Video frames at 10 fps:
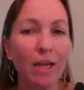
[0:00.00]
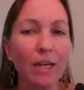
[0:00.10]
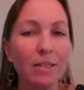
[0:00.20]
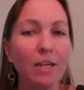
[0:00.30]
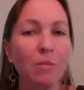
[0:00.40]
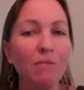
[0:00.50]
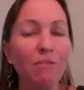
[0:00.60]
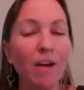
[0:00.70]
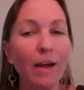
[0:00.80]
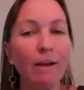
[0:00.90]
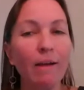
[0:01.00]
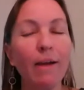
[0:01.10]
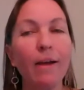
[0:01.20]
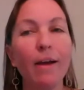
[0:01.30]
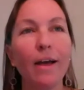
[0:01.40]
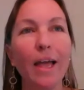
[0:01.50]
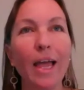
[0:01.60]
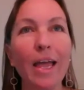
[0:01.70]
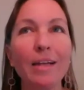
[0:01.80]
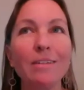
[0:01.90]
and it's going to be fine.
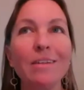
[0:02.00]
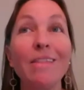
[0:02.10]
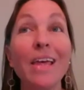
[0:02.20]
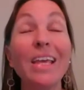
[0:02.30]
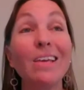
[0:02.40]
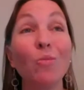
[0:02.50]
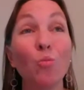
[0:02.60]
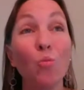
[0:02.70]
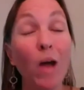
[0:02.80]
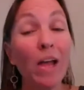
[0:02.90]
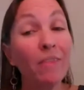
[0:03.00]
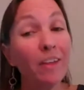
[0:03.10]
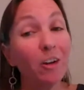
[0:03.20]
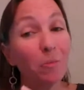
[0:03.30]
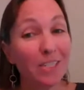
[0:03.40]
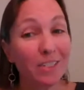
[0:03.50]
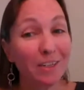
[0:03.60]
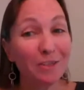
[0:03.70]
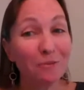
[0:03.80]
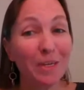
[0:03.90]
And they run their
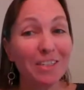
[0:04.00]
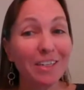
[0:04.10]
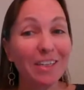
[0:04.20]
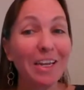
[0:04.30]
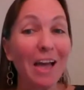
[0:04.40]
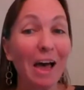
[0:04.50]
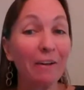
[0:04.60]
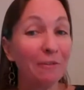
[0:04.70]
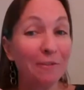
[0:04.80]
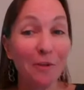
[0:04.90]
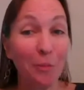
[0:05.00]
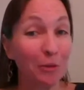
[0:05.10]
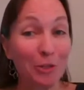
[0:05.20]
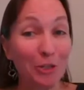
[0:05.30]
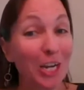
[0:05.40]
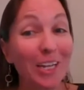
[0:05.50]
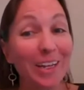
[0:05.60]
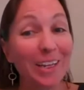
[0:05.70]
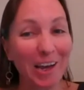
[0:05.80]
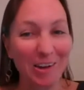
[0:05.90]
business basically out of their personal
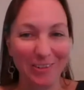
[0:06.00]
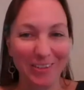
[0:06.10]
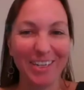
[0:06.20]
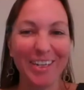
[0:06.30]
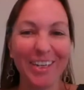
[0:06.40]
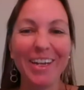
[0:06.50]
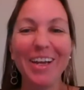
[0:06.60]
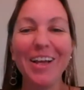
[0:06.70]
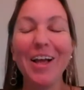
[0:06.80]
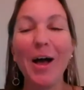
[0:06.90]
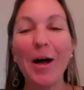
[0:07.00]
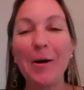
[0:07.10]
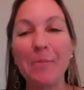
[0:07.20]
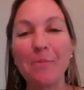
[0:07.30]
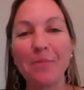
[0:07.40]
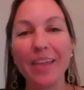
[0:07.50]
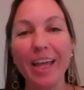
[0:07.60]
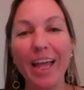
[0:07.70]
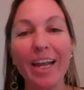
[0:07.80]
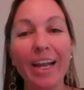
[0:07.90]
checking account.
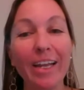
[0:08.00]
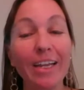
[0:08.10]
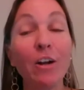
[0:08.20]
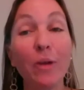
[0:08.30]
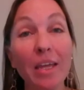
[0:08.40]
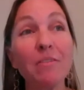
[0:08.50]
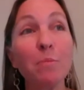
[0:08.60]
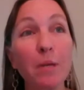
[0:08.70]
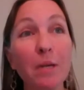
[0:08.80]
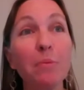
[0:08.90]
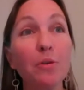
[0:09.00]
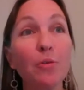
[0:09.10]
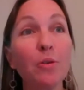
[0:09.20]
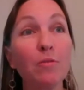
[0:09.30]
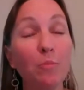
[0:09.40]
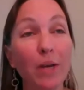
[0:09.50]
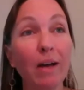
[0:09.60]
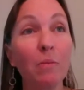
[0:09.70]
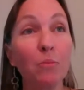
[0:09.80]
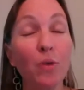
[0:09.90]
And, you know, even people who have
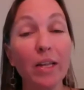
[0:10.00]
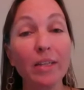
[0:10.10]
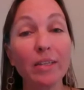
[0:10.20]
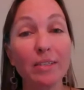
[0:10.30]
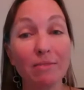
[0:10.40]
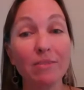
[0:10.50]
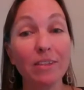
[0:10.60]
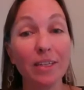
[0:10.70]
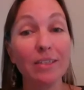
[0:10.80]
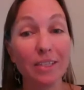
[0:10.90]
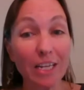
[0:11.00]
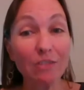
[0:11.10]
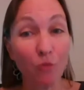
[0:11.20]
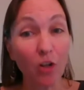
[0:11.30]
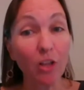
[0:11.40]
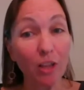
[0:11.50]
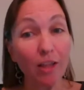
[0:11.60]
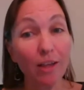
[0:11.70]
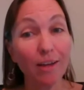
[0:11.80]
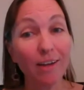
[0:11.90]
become relatively
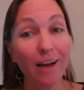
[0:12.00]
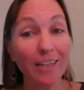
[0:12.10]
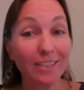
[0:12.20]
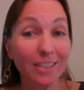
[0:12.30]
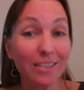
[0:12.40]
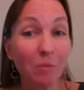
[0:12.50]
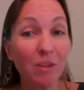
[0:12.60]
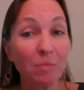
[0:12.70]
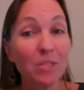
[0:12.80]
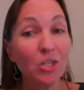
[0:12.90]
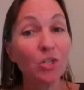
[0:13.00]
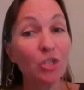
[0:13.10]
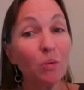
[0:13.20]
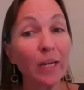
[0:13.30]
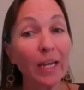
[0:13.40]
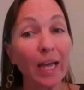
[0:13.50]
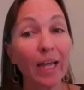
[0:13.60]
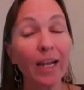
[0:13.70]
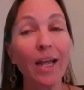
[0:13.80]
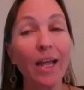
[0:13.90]
successful, I see some of them still
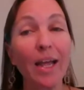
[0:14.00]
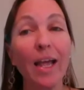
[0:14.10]
doing it.